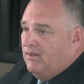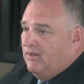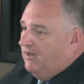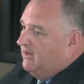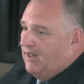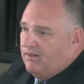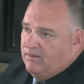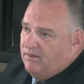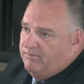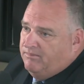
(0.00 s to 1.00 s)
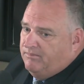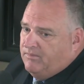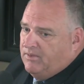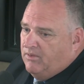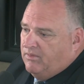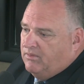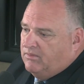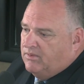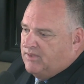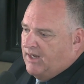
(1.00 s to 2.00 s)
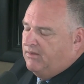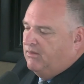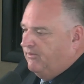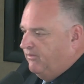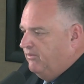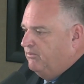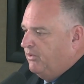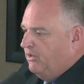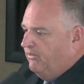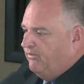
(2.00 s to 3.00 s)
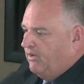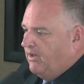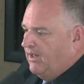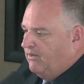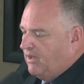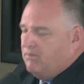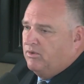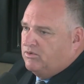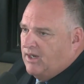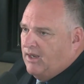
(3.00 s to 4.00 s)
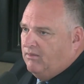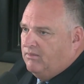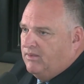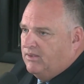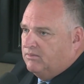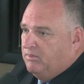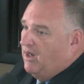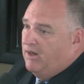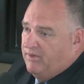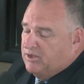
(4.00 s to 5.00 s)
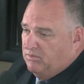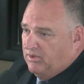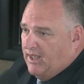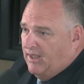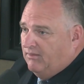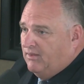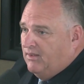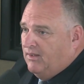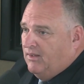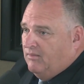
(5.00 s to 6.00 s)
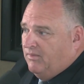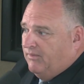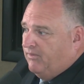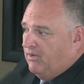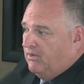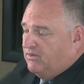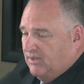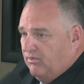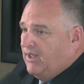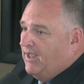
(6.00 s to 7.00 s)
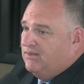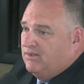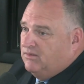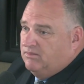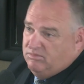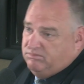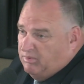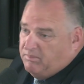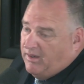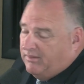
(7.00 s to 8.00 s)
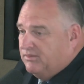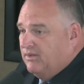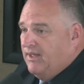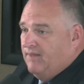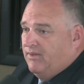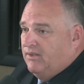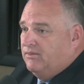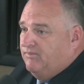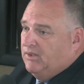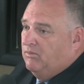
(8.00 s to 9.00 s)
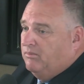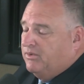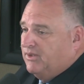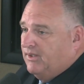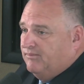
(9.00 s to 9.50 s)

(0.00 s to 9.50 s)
Unlike the standard of proof for a criminal trial is beyond reasonable doubt. But for a civil case, it's preponderance of the evidence, 51%.